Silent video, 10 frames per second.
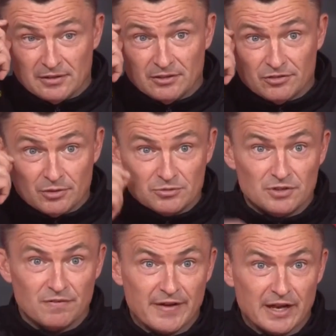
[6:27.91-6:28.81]
in terms
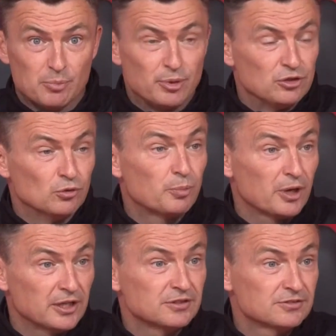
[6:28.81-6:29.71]
of developing youth
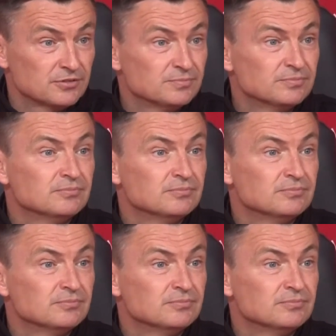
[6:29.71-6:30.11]
players,